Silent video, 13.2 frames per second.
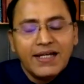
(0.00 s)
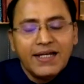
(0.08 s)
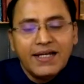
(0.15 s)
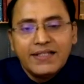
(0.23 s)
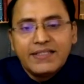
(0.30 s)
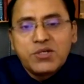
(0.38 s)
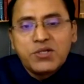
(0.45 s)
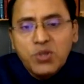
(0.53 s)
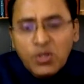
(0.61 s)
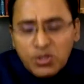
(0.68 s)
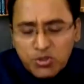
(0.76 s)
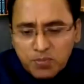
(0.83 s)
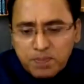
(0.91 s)
the role
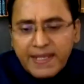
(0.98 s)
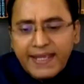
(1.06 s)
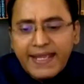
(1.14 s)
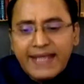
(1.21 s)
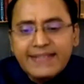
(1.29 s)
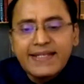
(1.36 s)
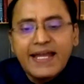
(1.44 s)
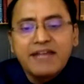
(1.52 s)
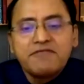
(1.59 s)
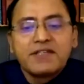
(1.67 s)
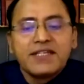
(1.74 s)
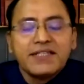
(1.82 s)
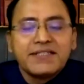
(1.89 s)
you play as an
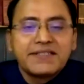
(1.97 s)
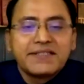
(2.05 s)
advocate